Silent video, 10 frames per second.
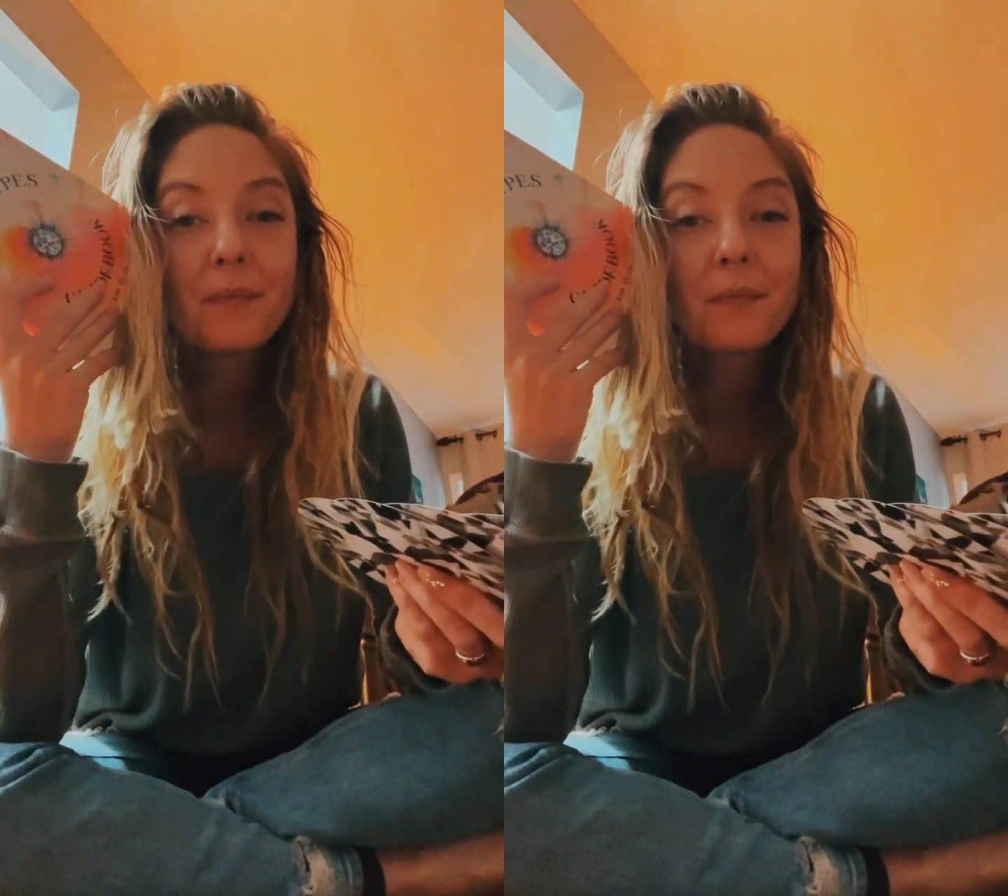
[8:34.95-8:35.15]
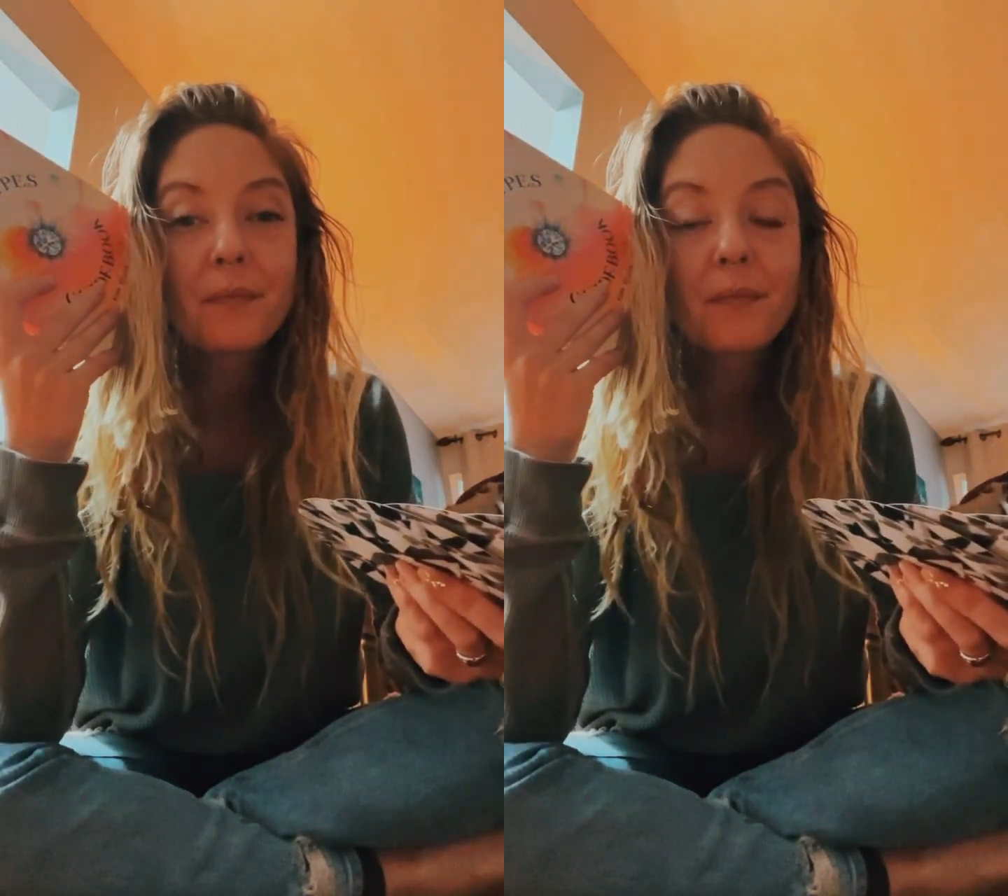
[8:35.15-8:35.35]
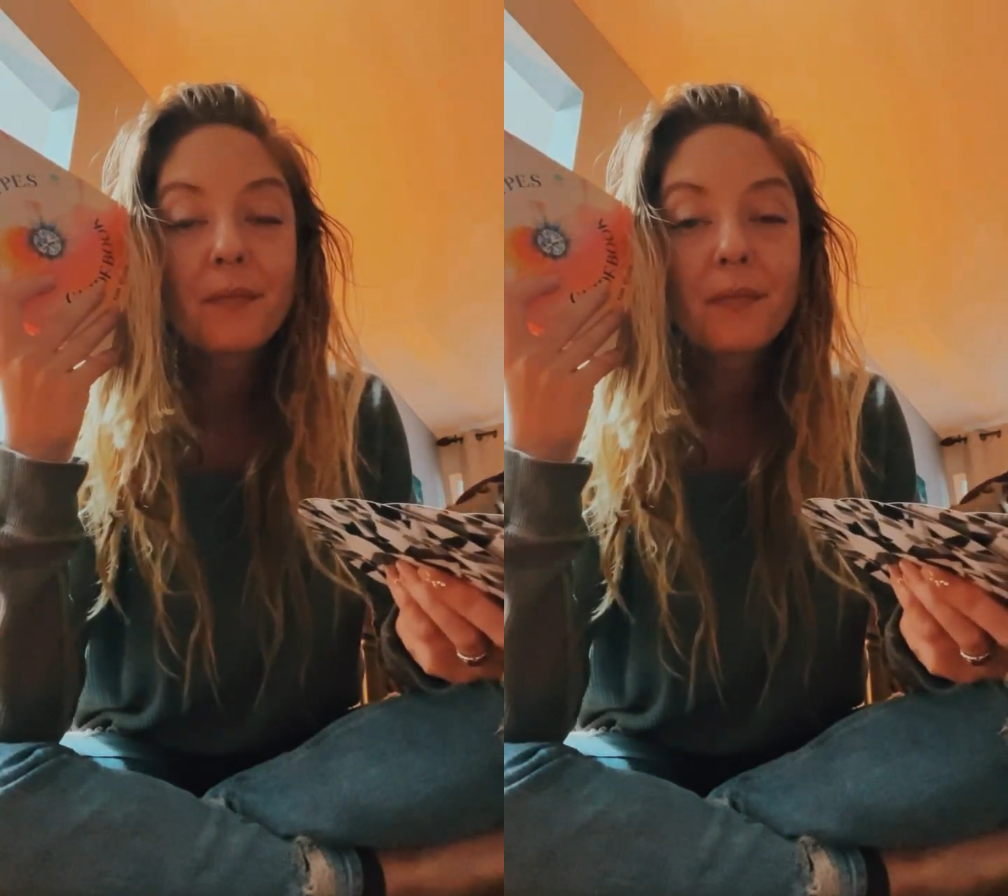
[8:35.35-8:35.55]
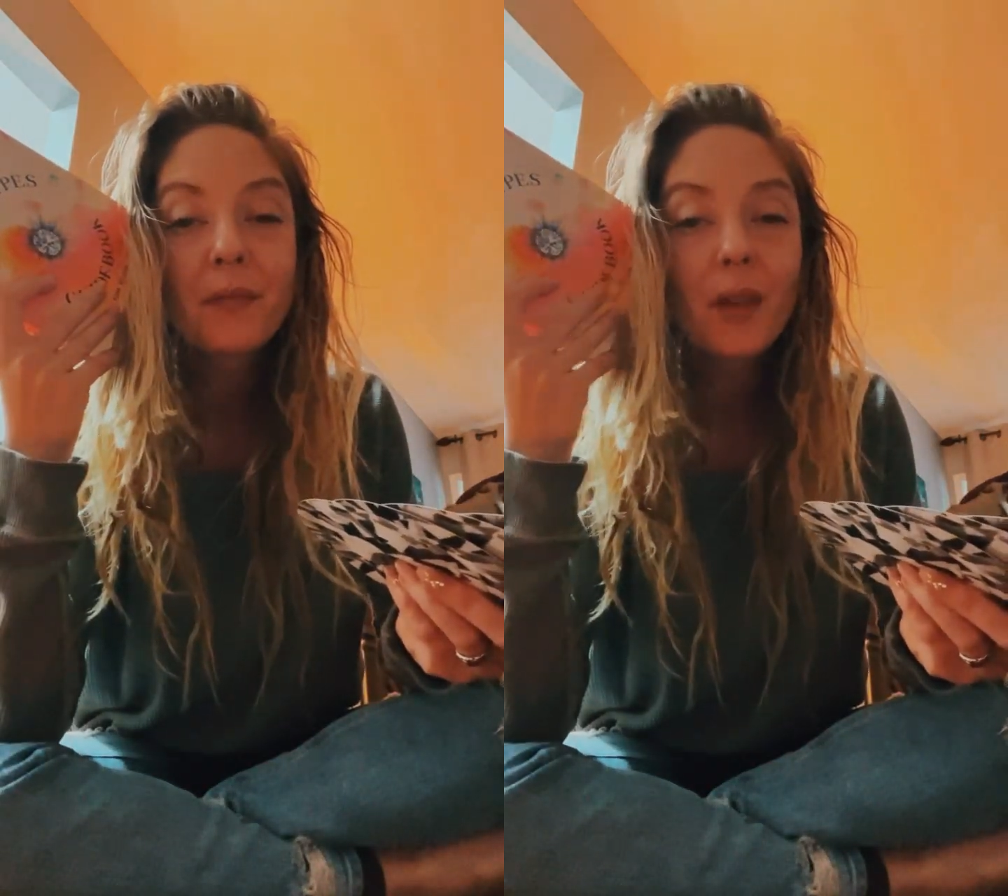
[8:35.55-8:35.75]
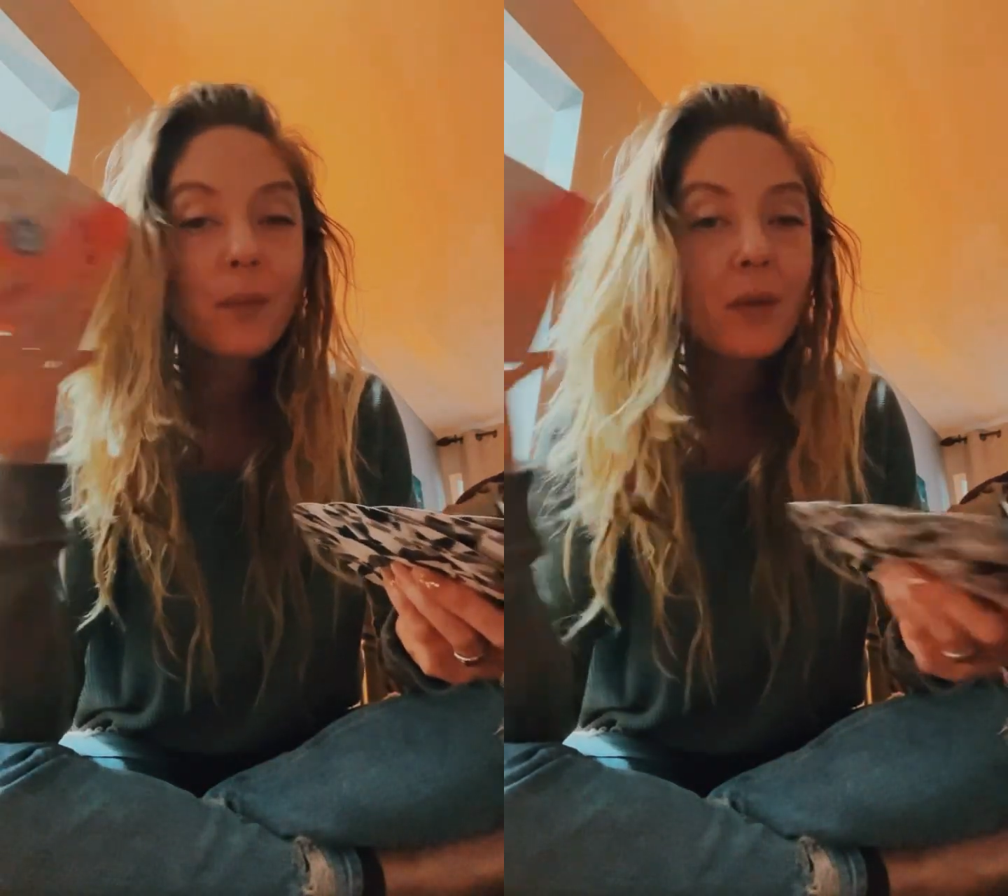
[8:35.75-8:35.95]

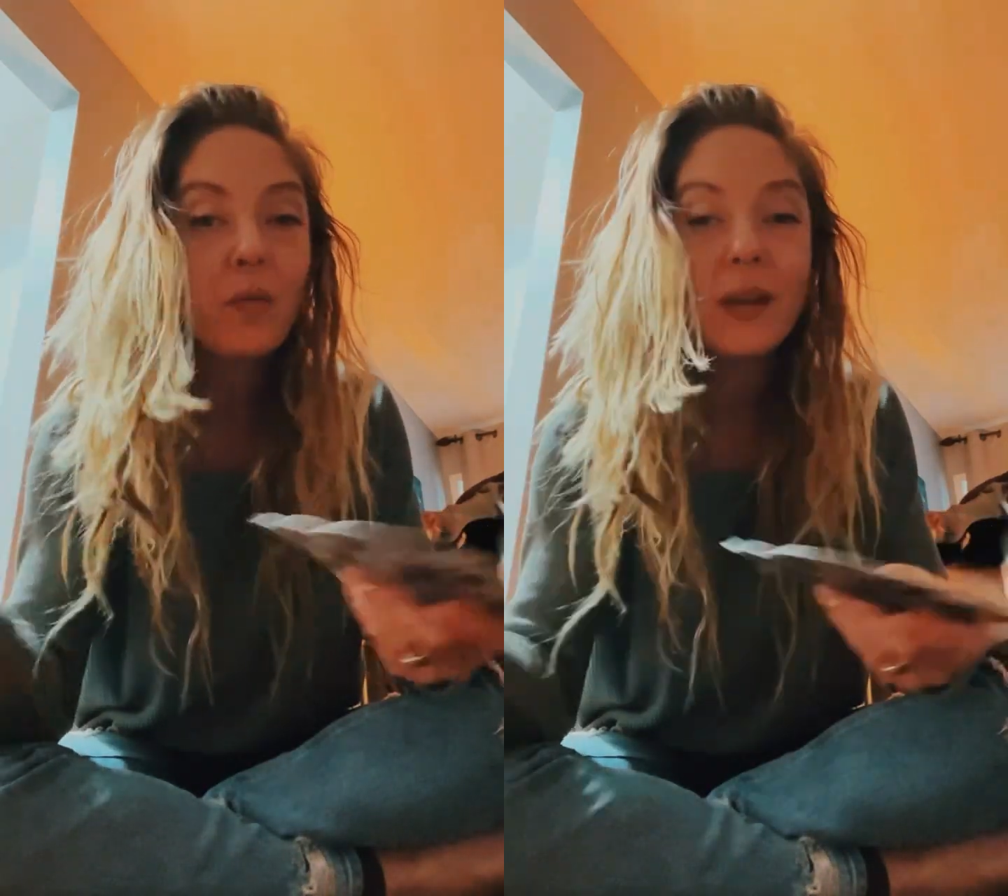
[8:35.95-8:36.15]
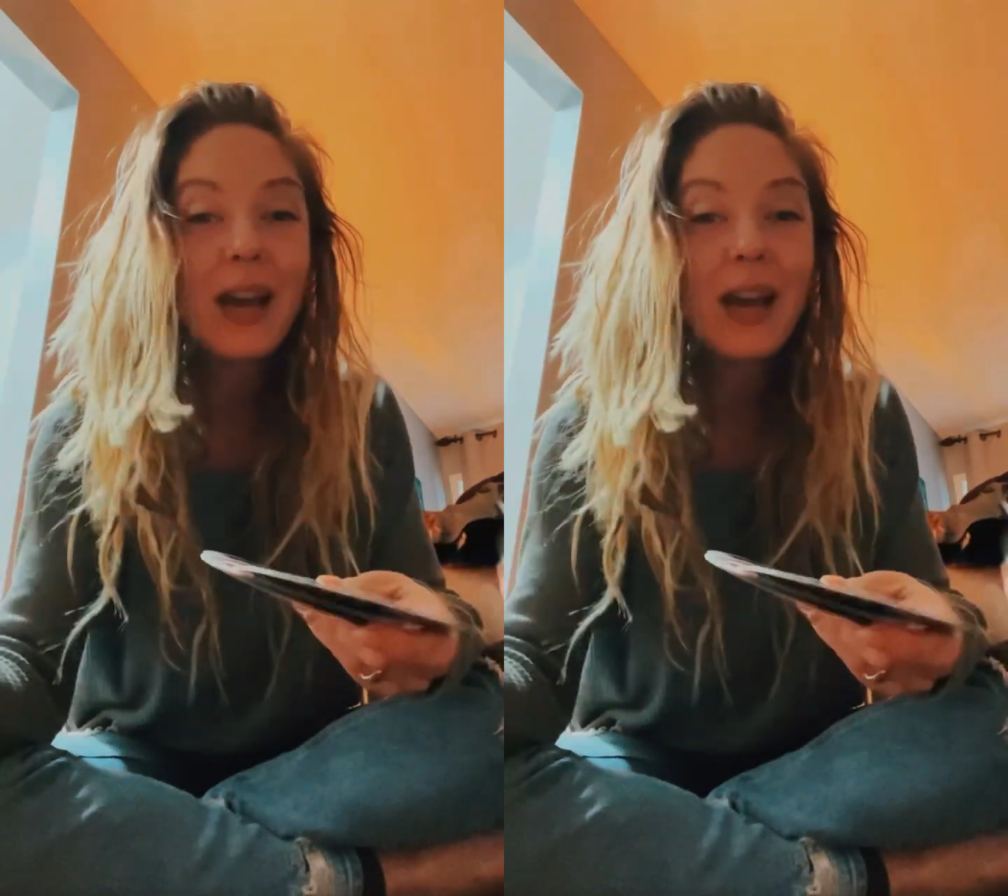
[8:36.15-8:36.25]
but we're